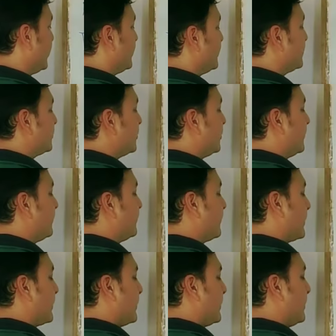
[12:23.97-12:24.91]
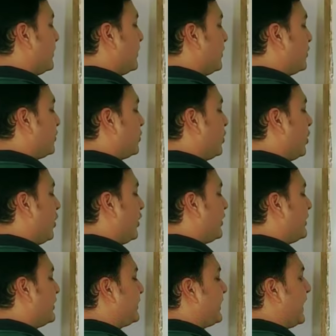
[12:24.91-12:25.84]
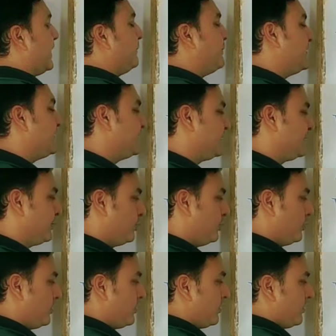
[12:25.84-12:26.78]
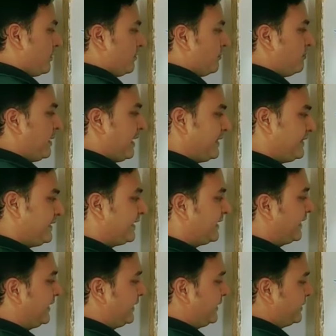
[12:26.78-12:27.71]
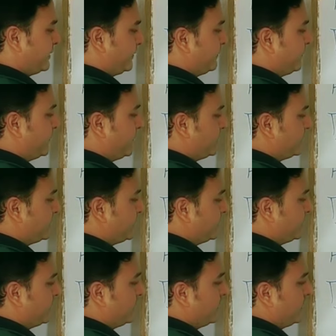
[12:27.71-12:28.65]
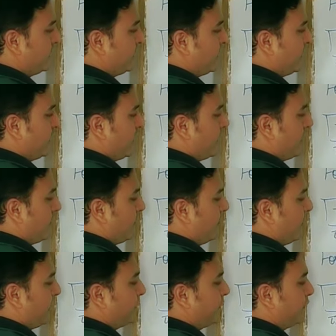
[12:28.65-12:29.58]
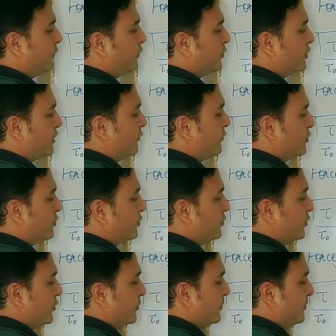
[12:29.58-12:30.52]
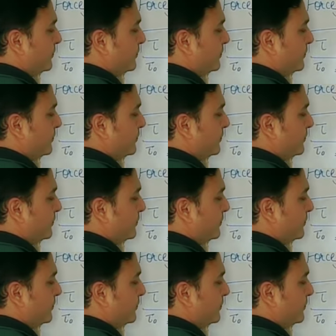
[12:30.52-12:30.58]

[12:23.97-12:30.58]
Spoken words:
So torque can be 0 by three conditions. First, make the force equal to 0.